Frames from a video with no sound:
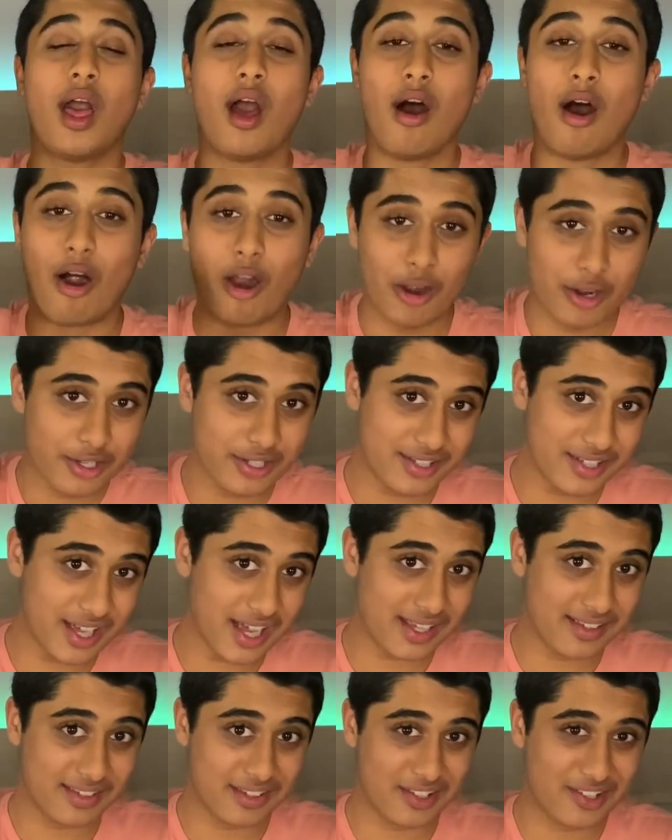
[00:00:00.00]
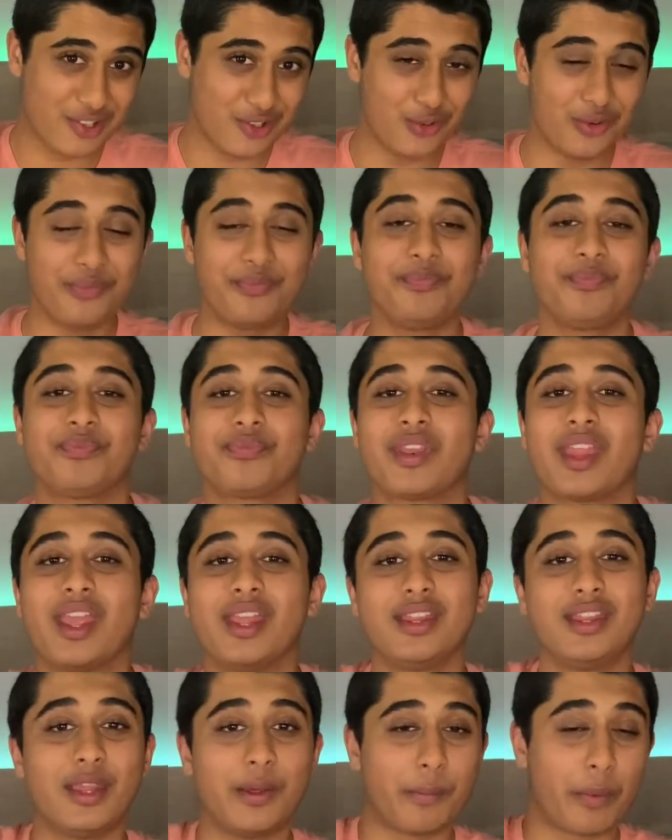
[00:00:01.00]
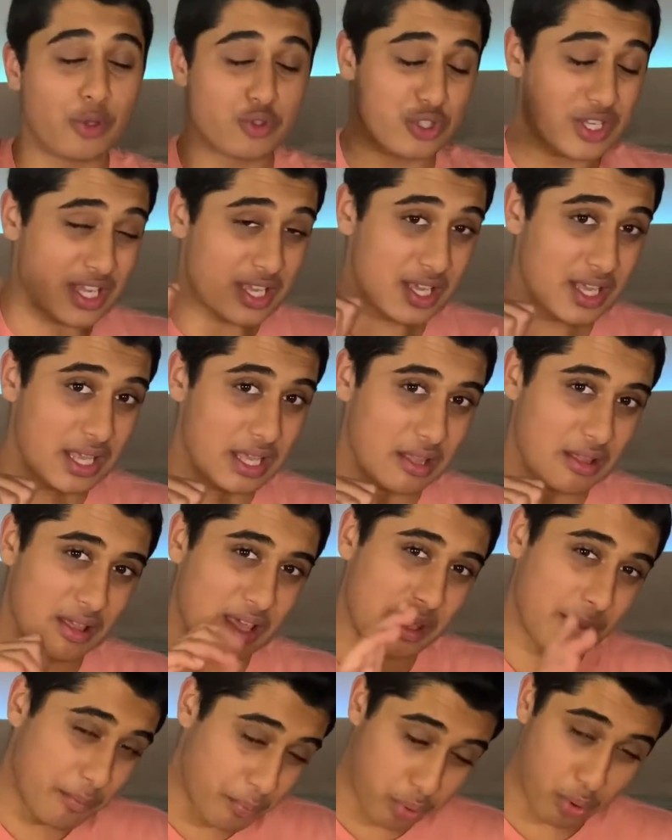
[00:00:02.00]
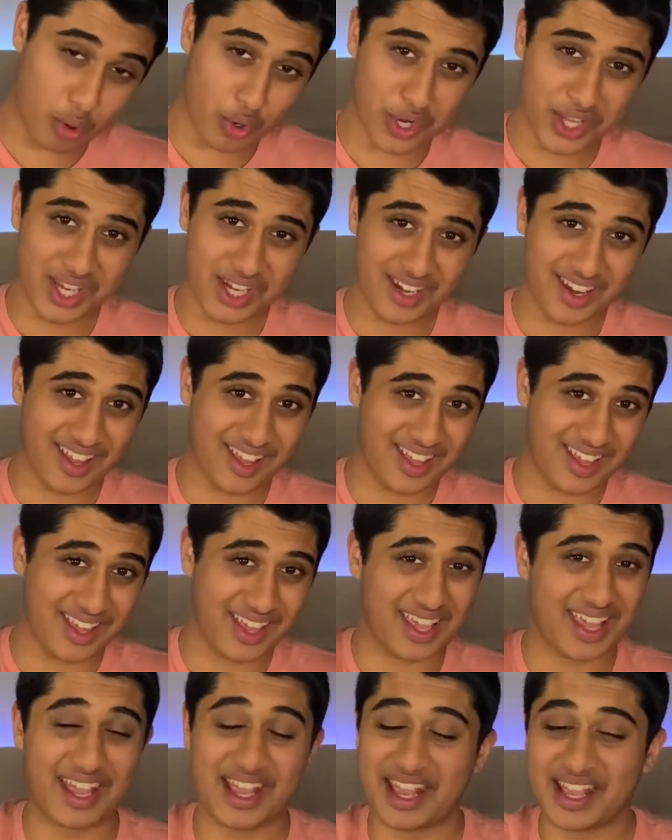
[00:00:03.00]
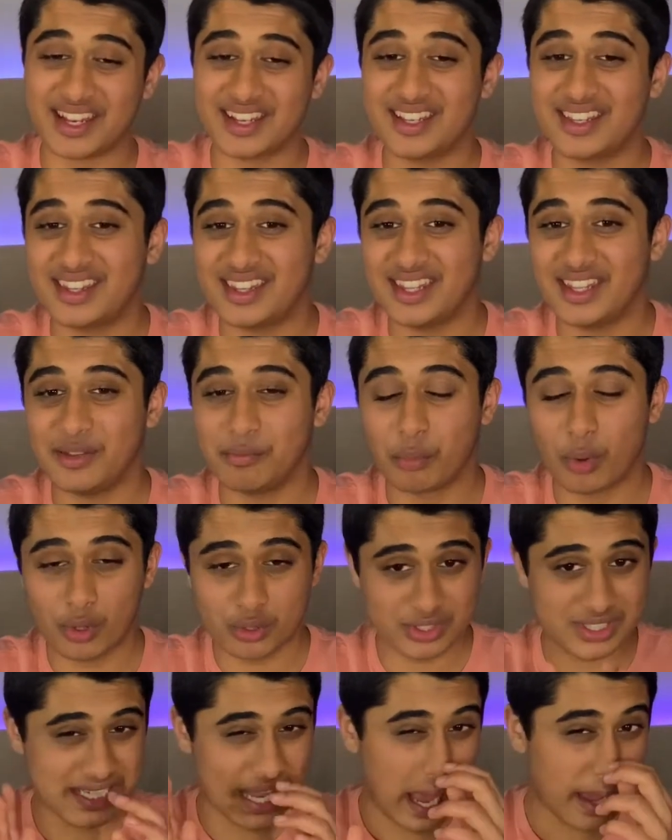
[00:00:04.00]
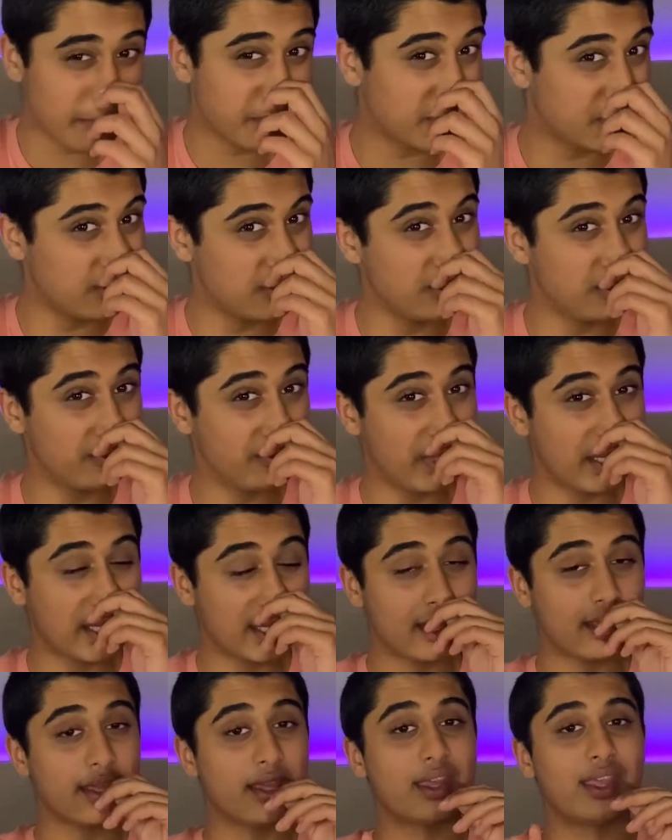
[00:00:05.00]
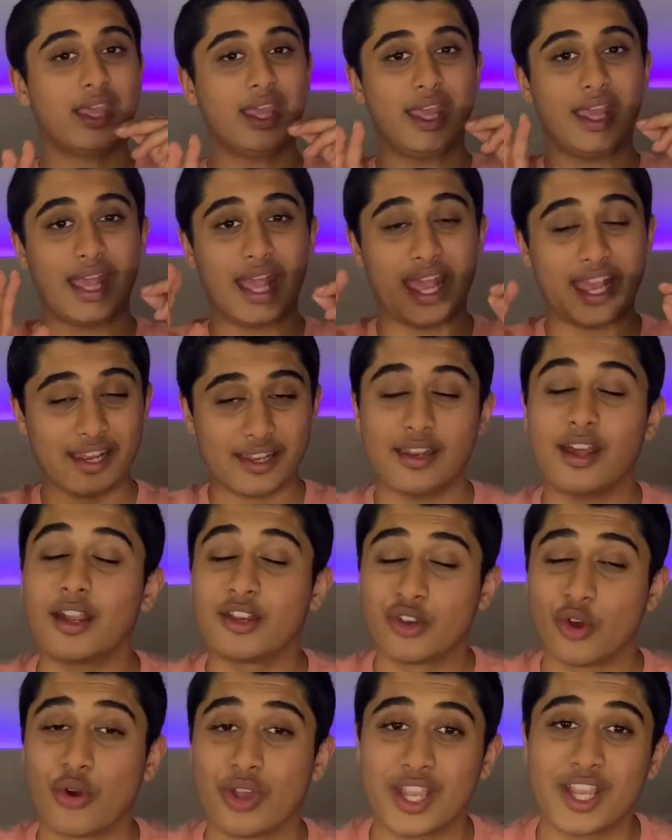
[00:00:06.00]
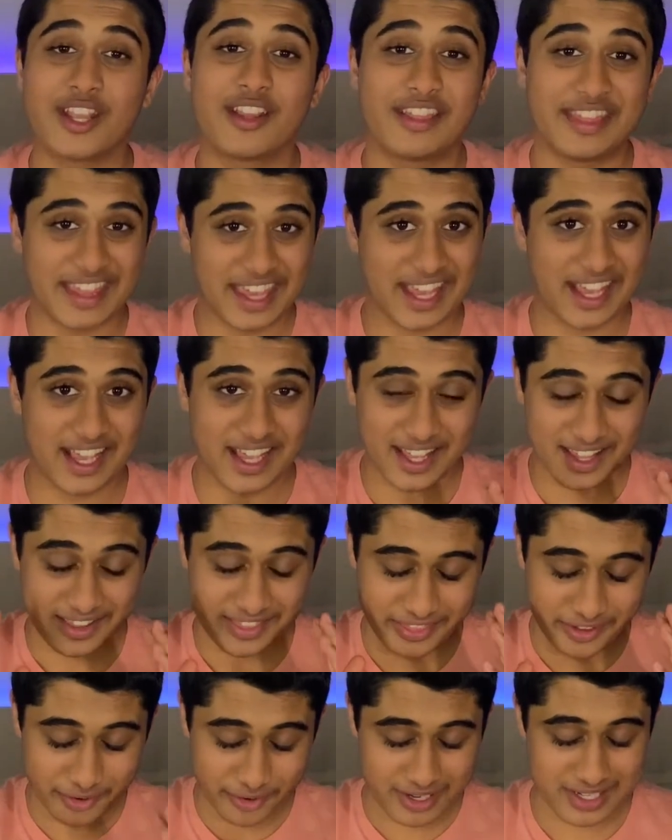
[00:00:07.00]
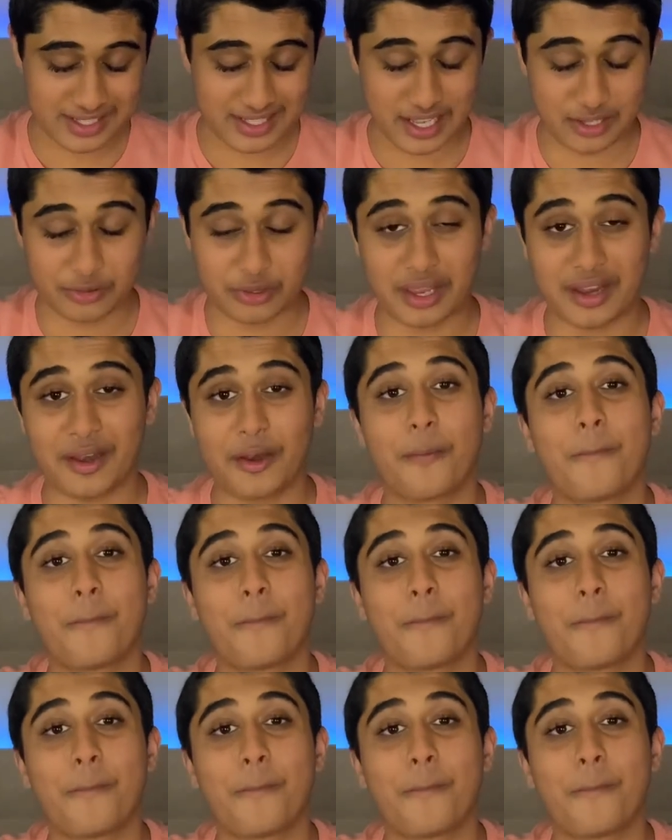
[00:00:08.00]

hardest to execute, the most important, and the most time consuming and annoying thing there is out there: